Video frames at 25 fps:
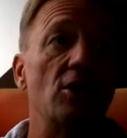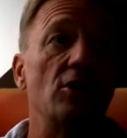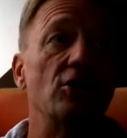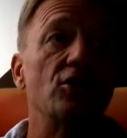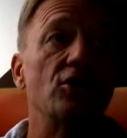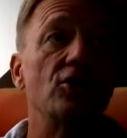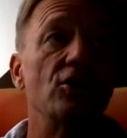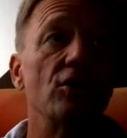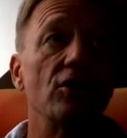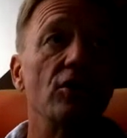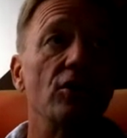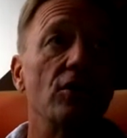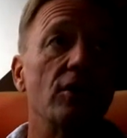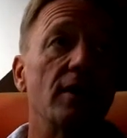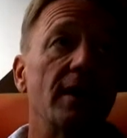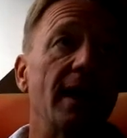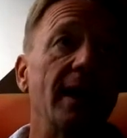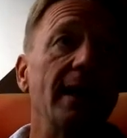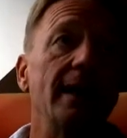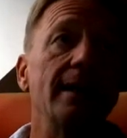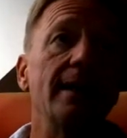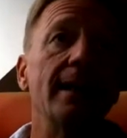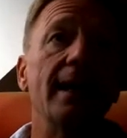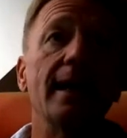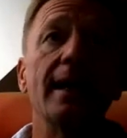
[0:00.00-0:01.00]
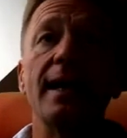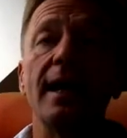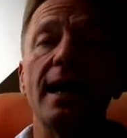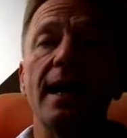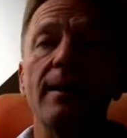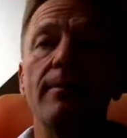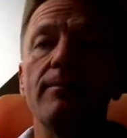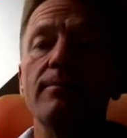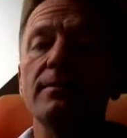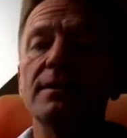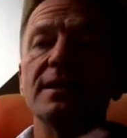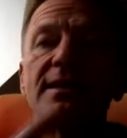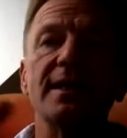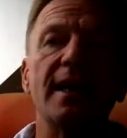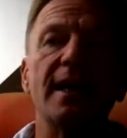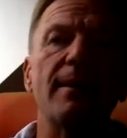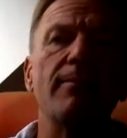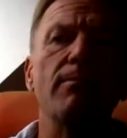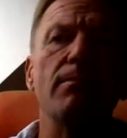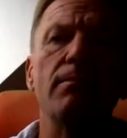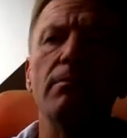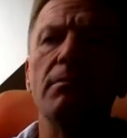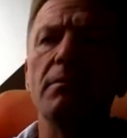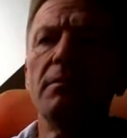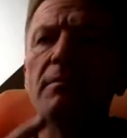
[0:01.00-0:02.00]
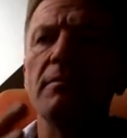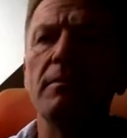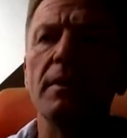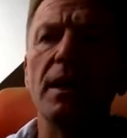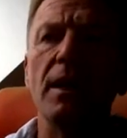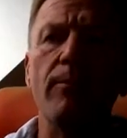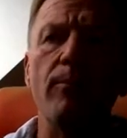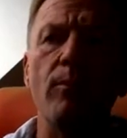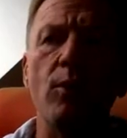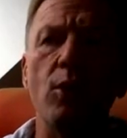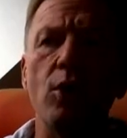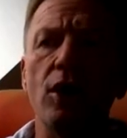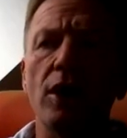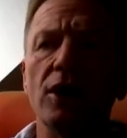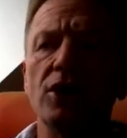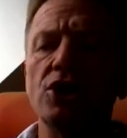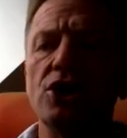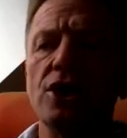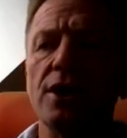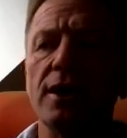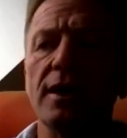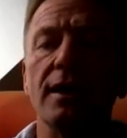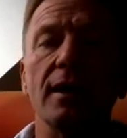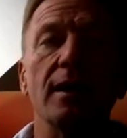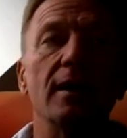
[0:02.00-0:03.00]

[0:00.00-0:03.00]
So then there came some emerging,